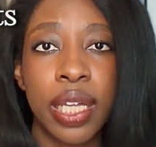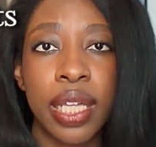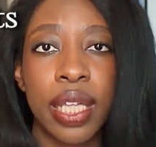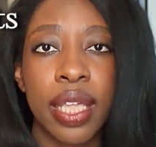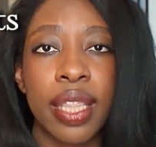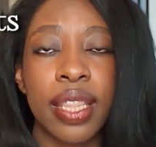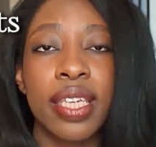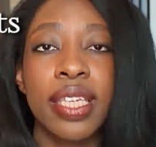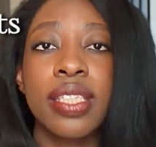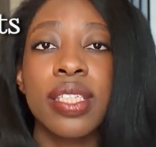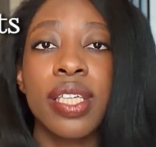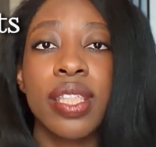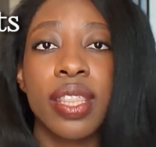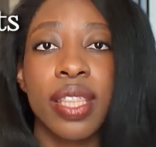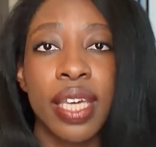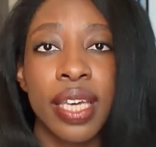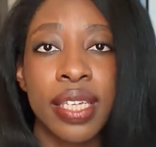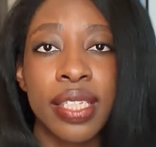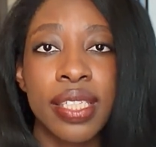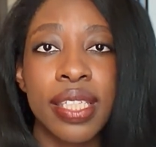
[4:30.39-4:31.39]
these are
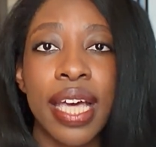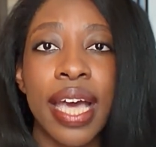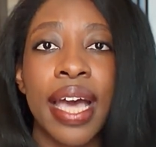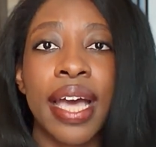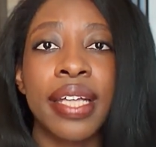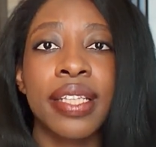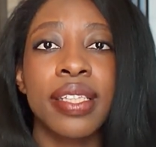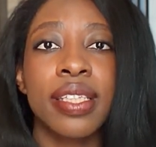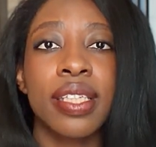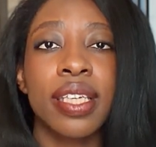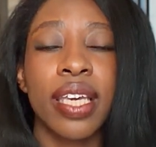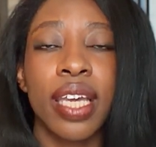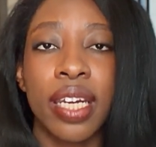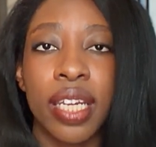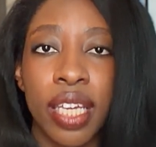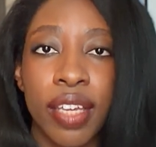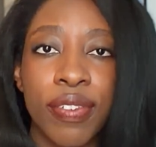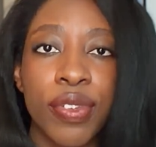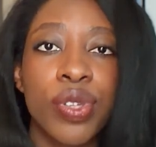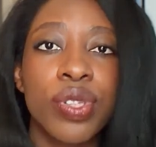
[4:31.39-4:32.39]
things that can
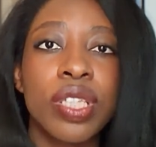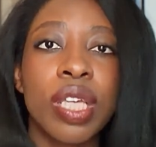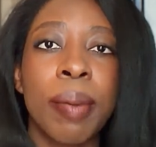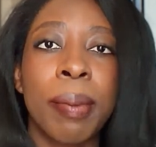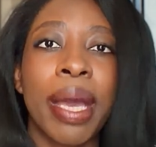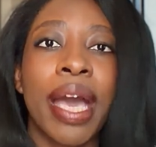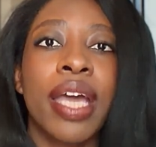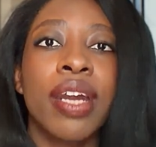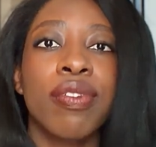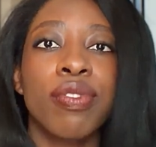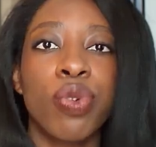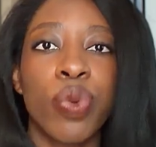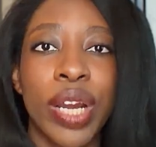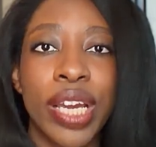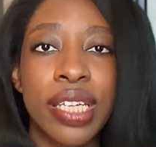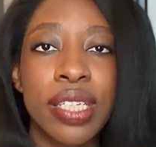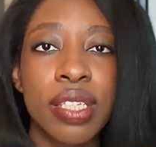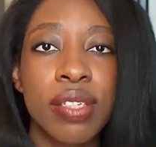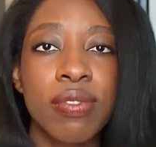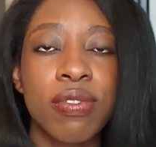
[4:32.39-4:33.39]
give you some kind of
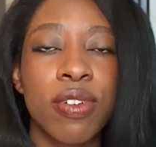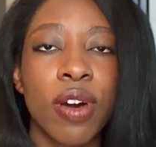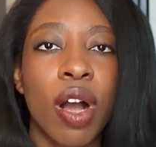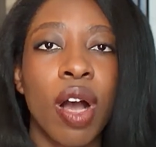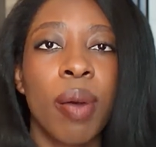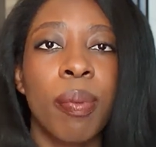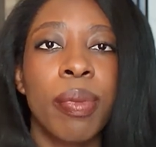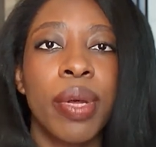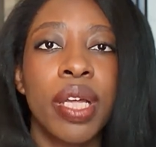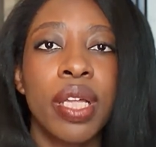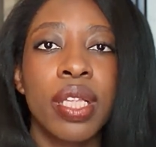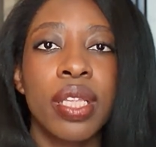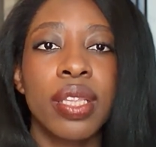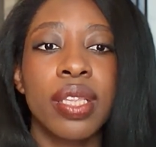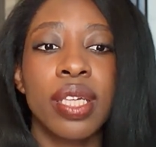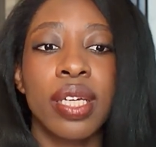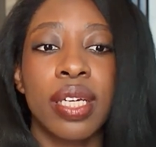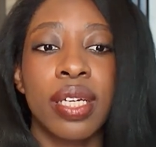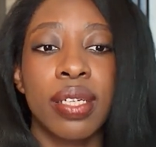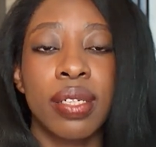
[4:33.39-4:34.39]
rest from
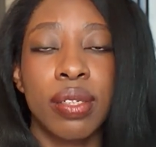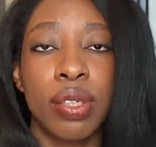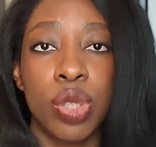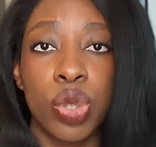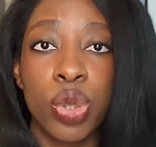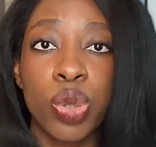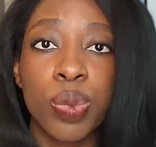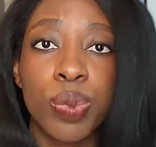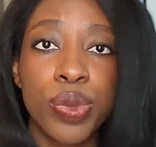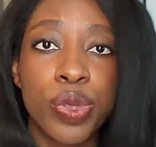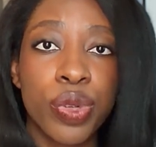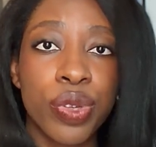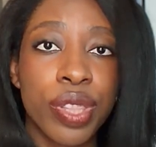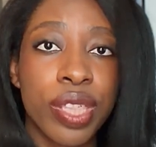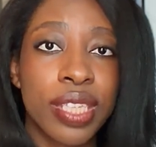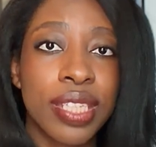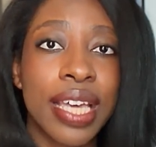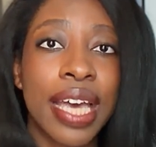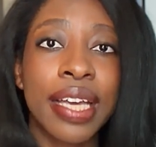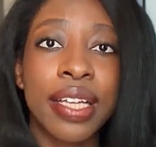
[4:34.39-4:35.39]
the loops or the
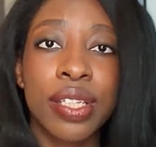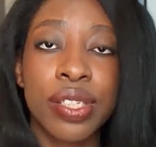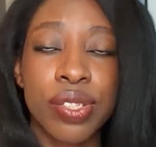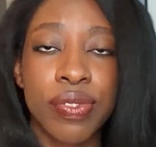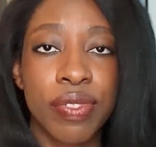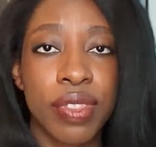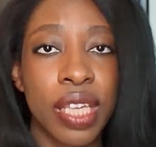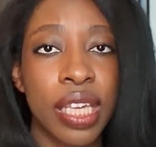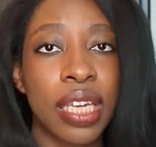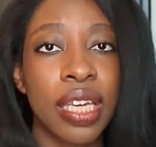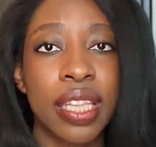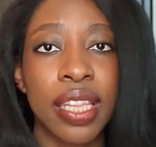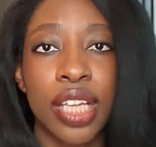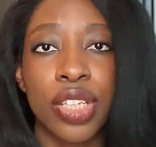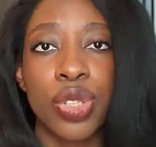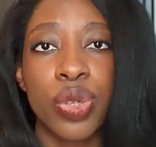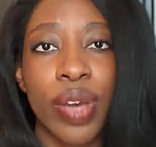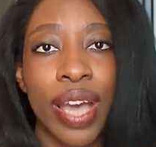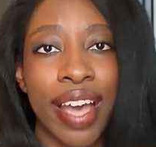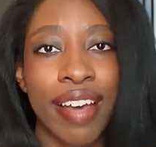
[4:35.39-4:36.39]
cycles of thinking that
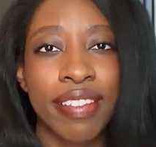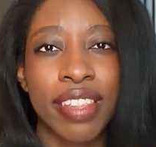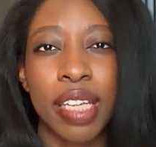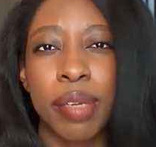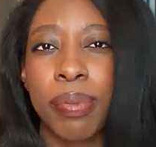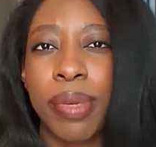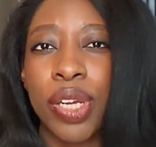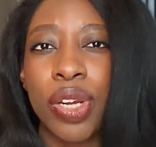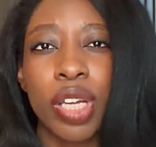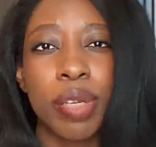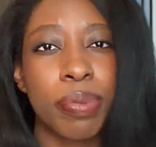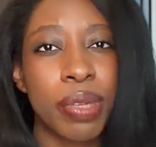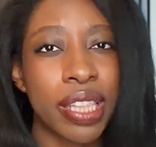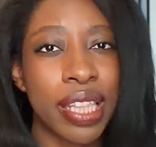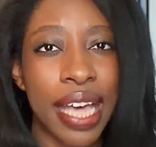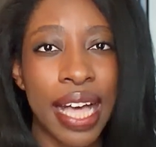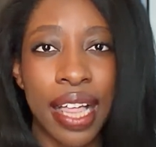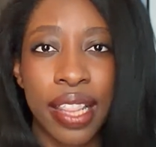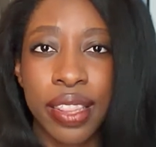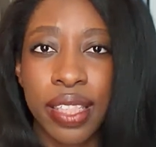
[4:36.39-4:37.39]
you have that may not be the
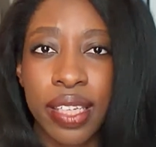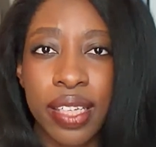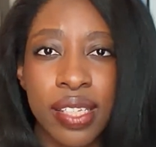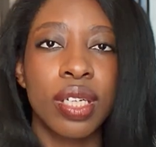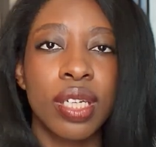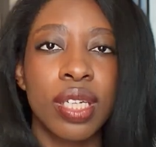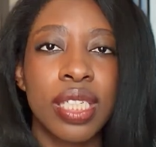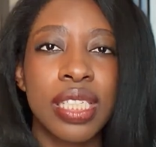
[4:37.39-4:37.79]
healthiest.